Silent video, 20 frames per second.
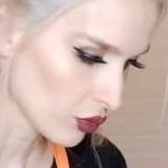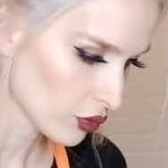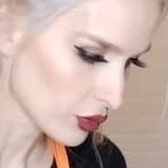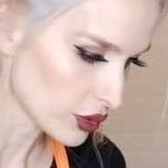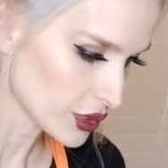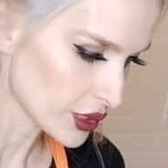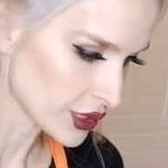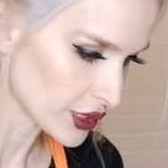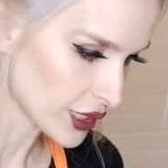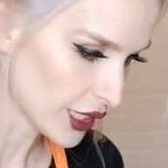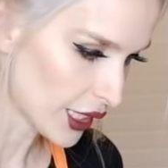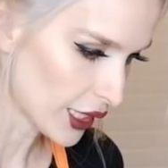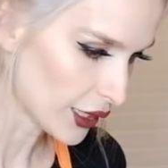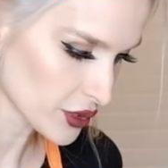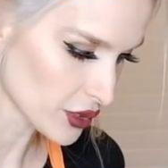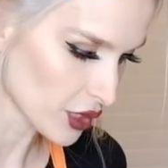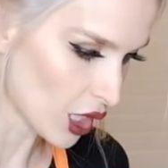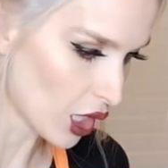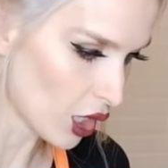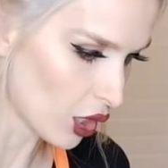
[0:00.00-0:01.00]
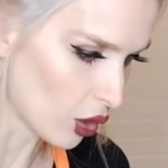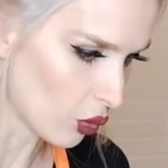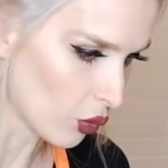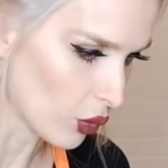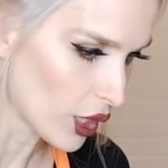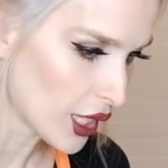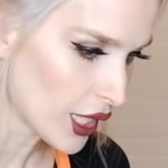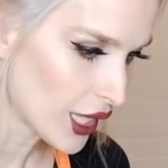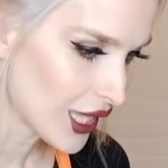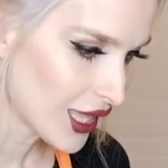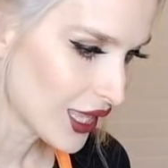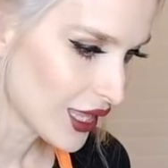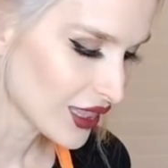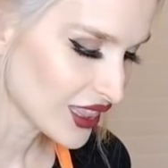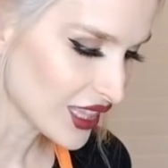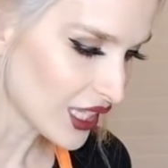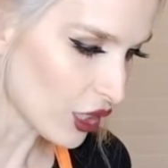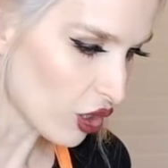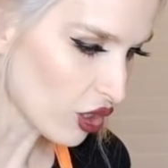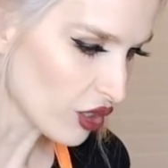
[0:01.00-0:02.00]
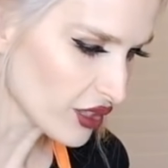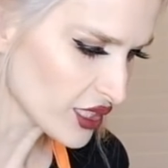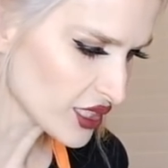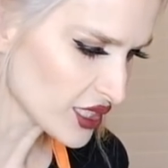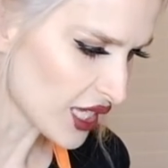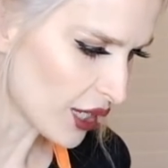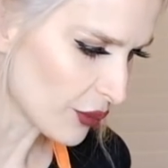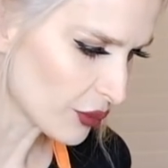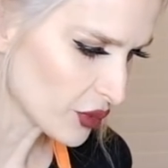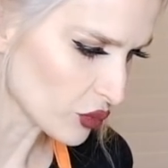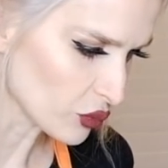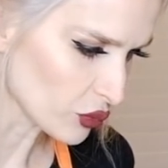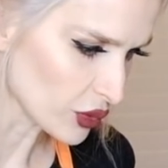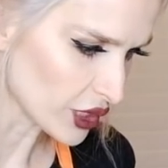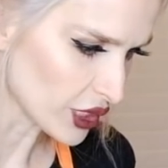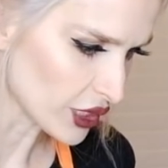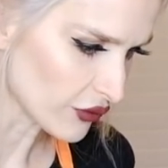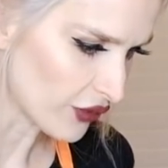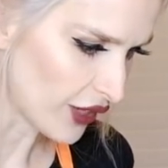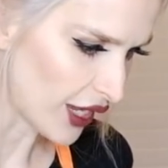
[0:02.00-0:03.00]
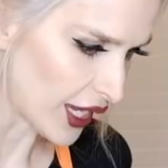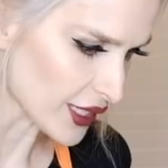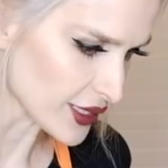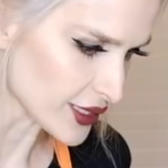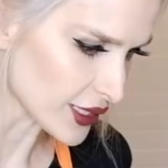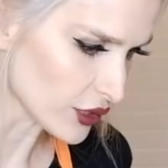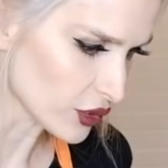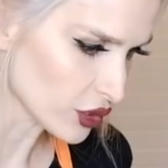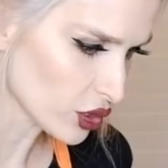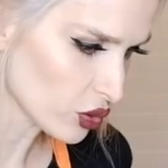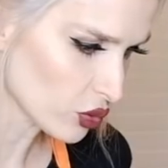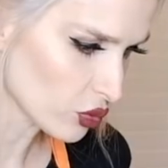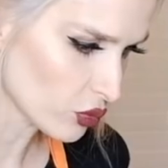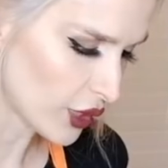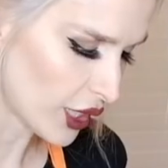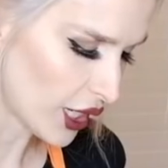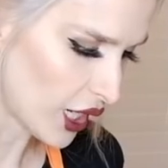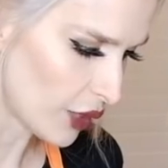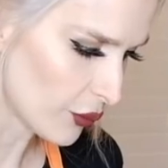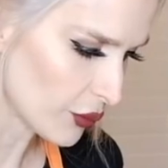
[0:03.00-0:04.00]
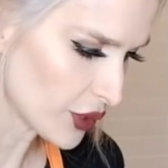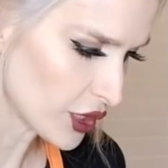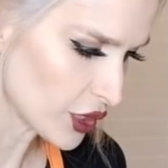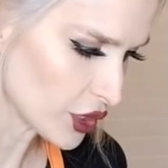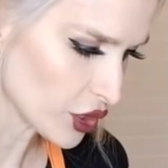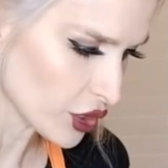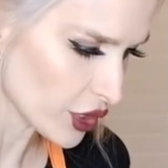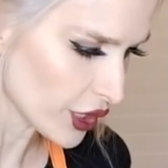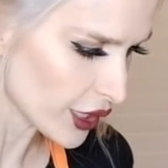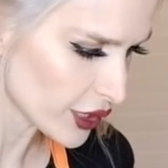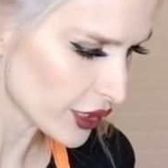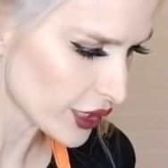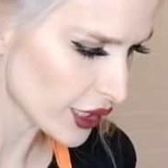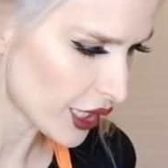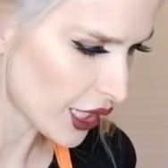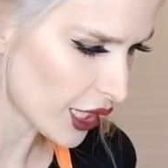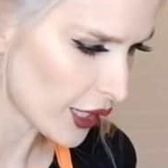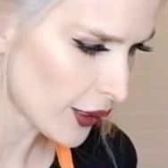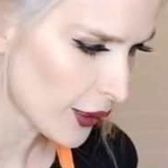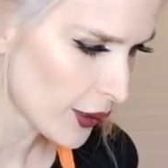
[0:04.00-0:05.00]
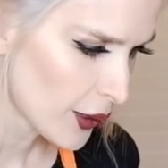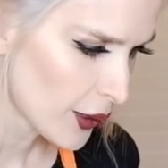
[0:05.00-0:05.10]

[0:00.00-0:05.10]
What was I saying? Oh, that all this happened really fast. I don't know what happened in your area.